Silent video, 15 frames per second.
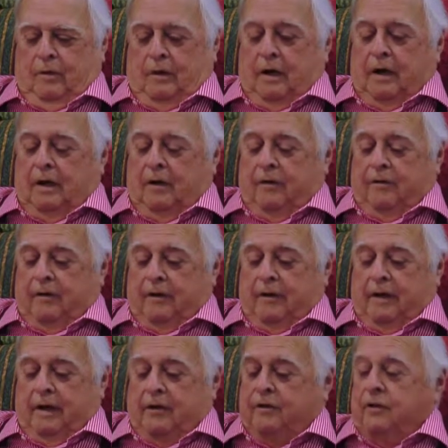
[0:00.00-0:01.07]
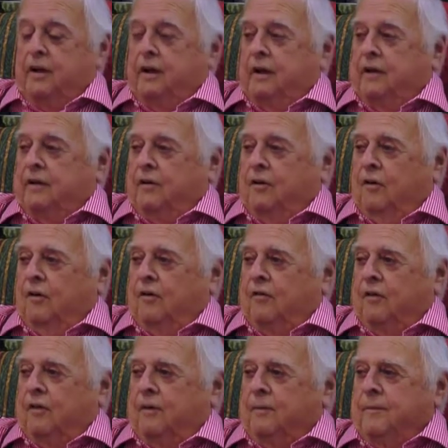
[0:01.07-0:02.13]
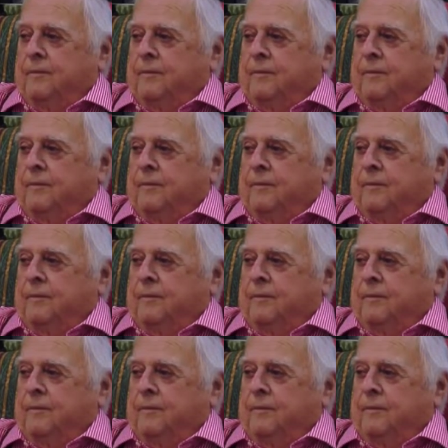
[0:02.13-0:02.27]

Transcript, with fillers: got off the next day in Norfolk,